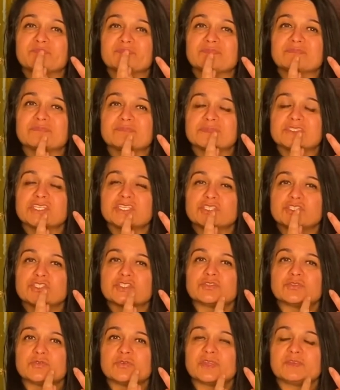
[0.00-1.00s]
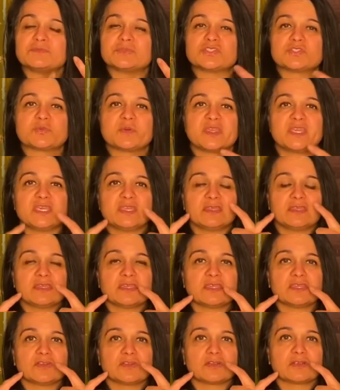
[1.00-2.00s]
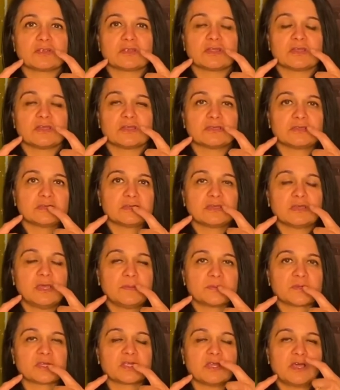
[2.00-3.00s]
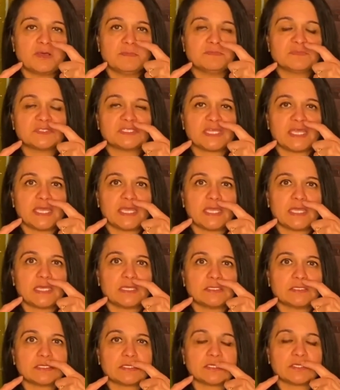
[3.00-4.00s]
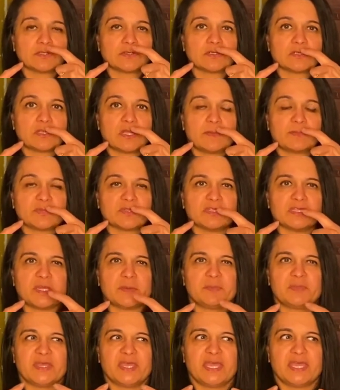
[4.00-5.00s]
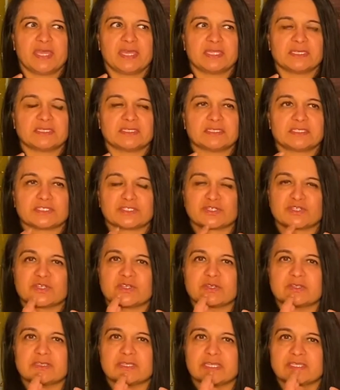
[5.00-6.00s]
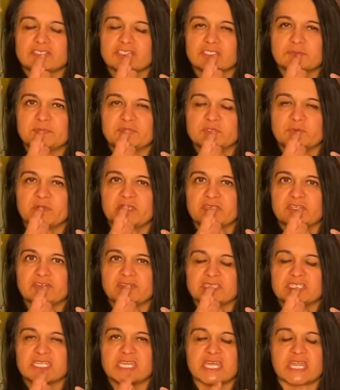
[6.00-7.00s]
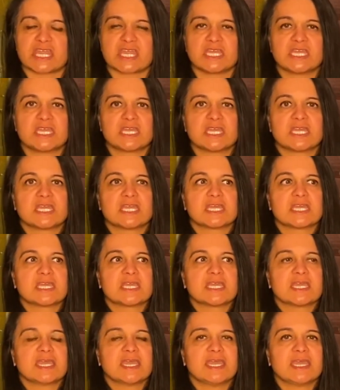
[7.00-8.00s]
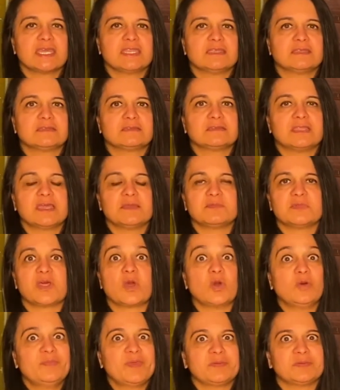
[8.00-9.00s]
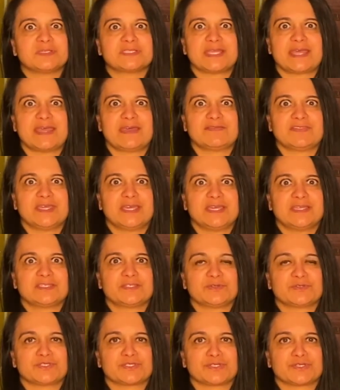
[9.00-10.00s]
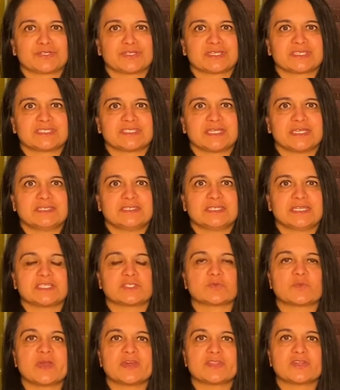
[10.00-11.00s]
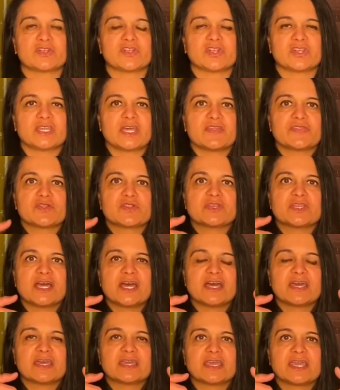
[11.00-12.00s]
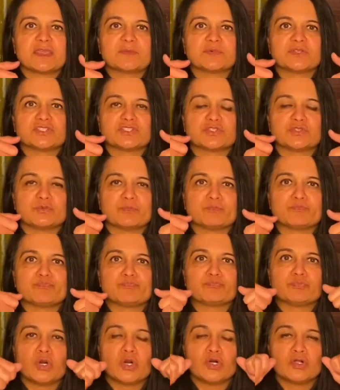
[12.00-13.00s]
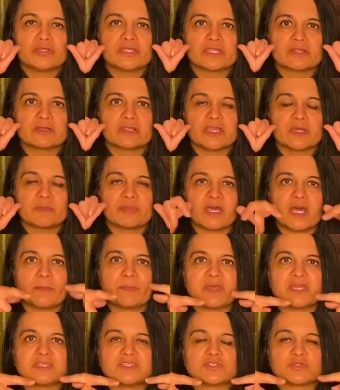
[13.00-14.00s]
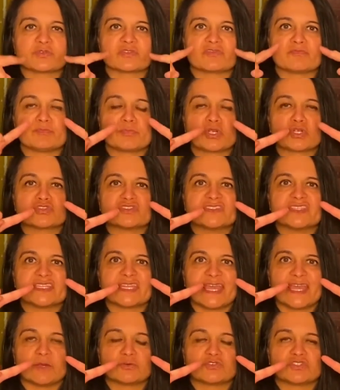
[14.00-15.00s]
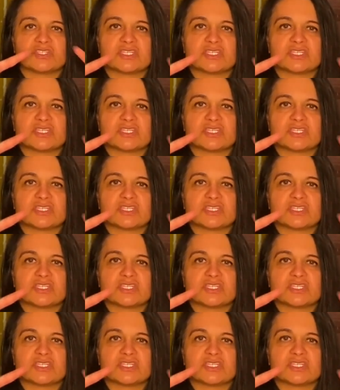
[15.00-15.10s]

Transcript: tissue in between your upper gums and your upper lip, or your, like, just between your teeth. And all babies have that to a certain extent. It's whether or not they're not able to pull their lip up and sort of purse it out.